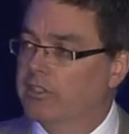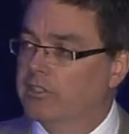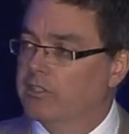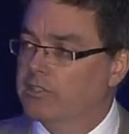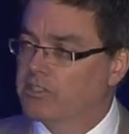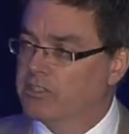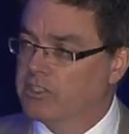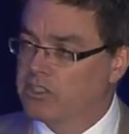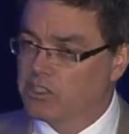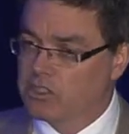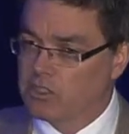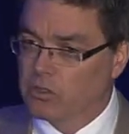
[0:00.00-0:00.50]
So
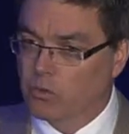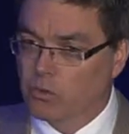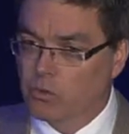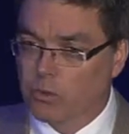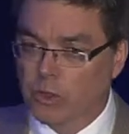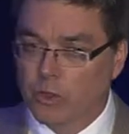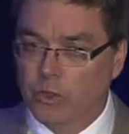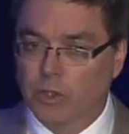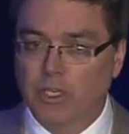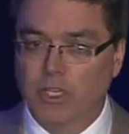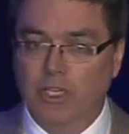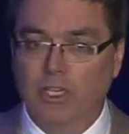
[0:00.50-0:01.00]
this is the
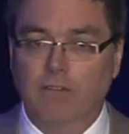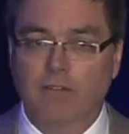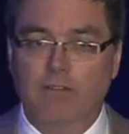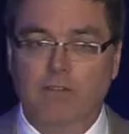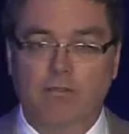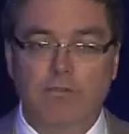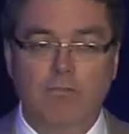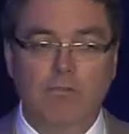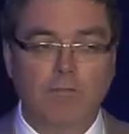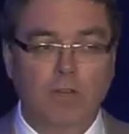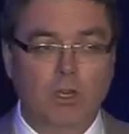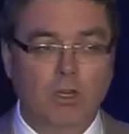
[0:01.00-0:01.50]
routing of
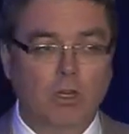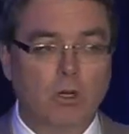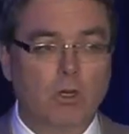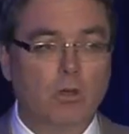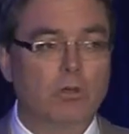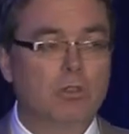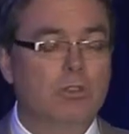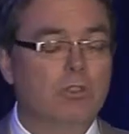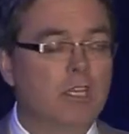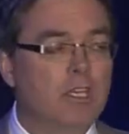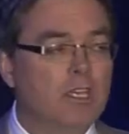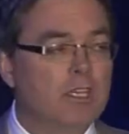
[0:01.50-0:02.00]
the
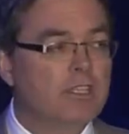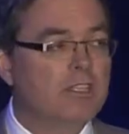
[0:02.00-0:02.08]
flows,